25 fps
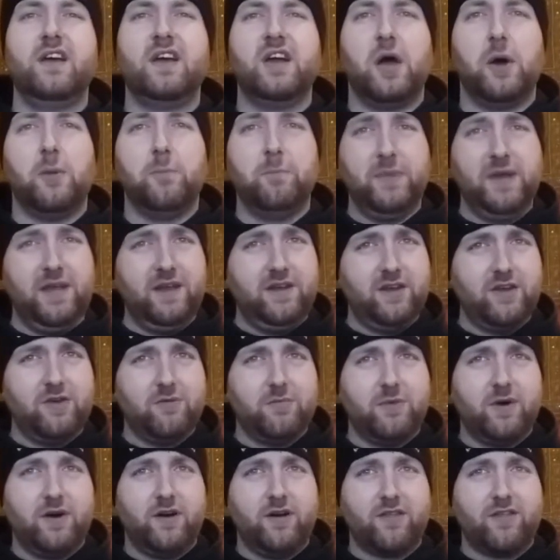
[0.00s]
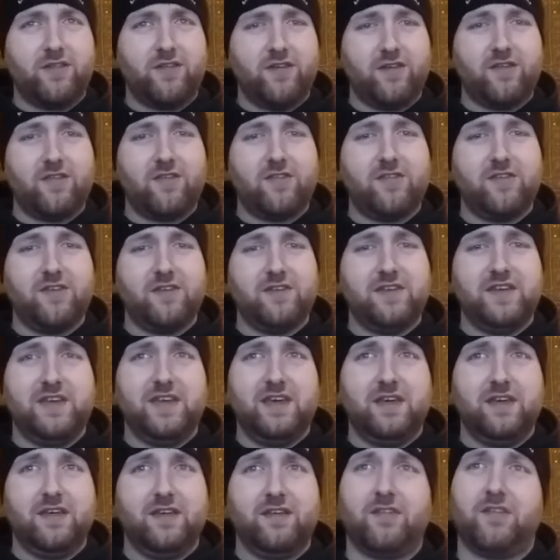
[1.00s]
A medium artist
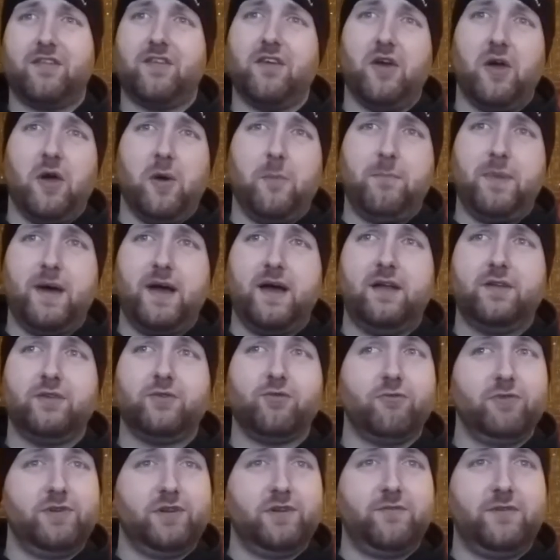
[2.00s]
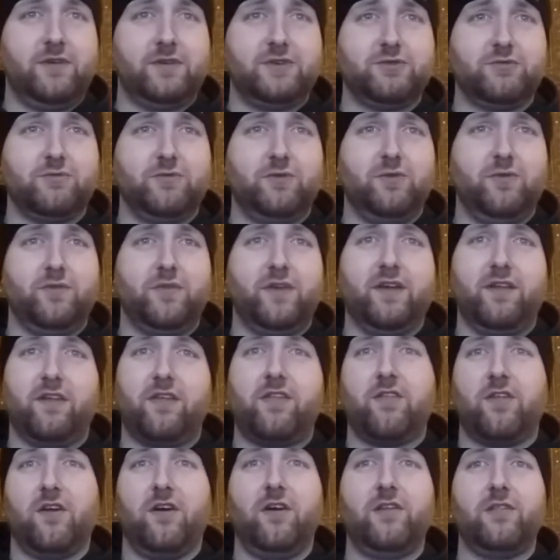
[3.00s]
is a band or individual that
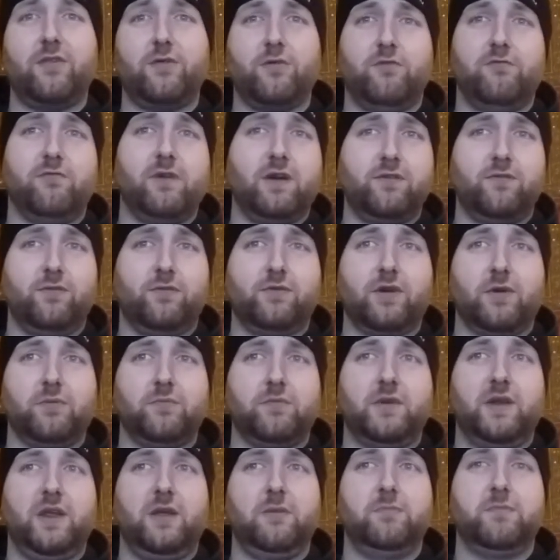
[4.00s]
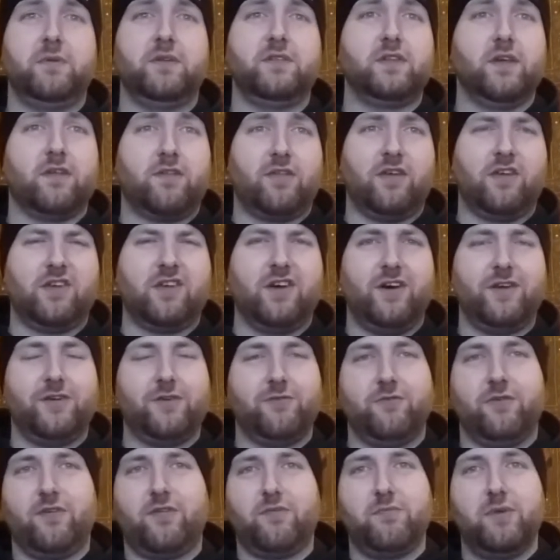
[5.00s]
is signed to a record company but doesn't
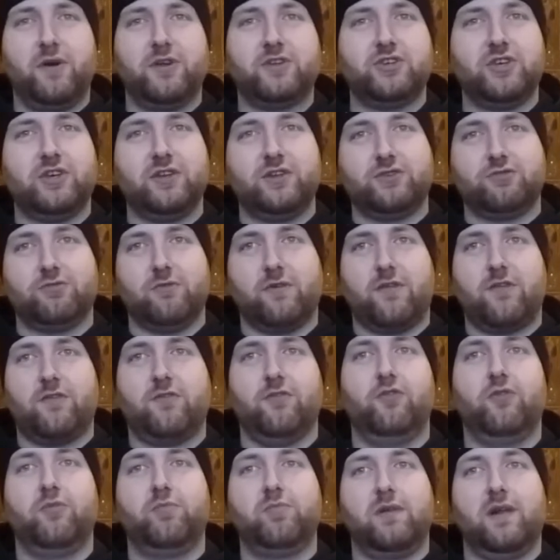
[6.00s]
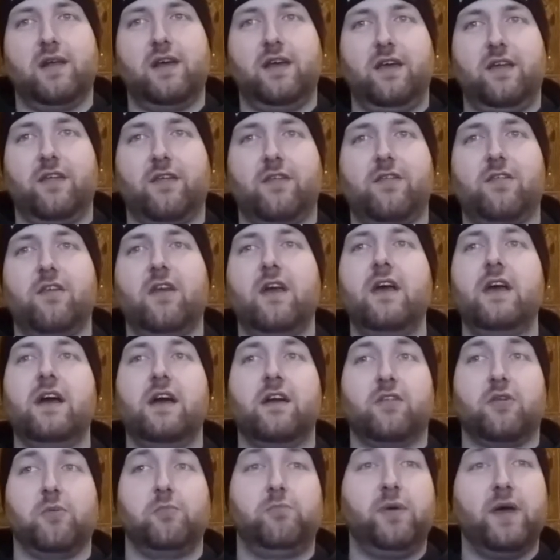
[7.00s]
garner as much interest or plays
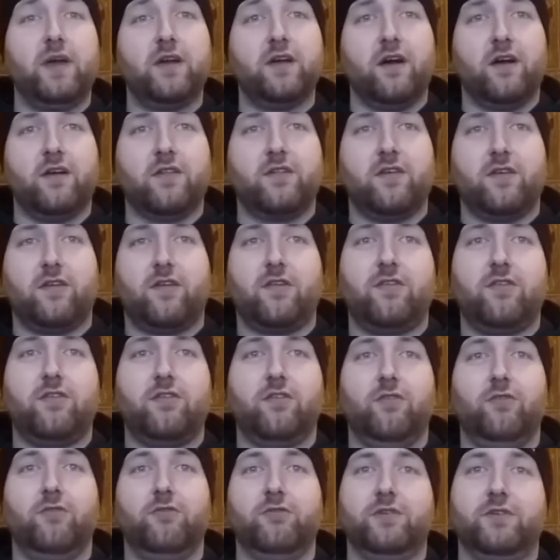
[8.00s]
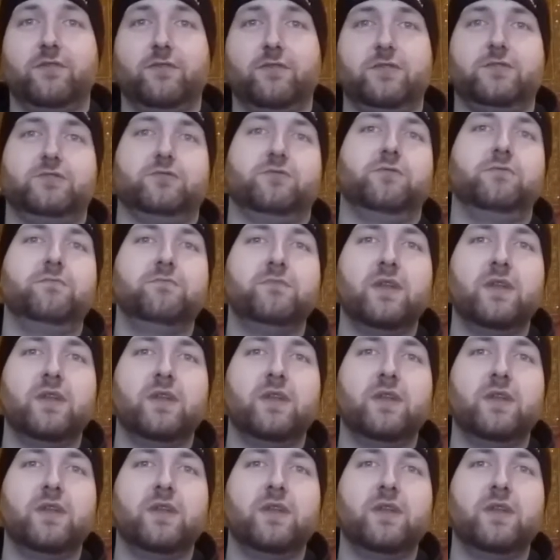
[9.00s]
as a big artist or individual.